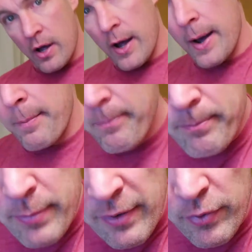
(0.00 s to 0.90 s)

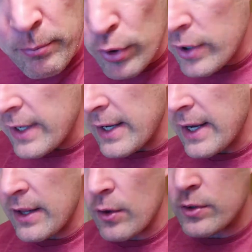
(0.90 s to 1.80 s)
Um, but for
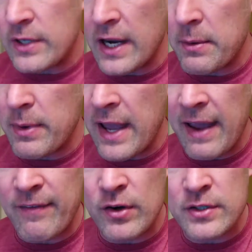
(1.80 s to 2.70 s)
bullying and those kind of
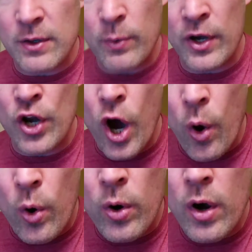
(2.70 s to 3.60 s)
behaviors that we
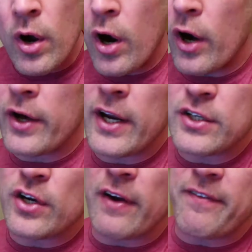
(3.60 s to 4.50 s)
know our
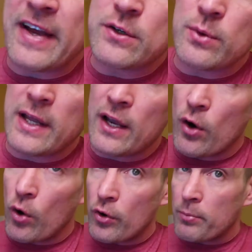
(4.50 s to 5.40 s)
kids are going to face when they
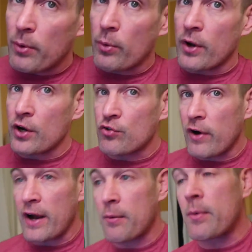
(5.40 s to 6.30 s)
get older, but we're going to
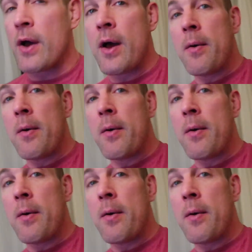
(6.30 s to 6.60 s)
train them.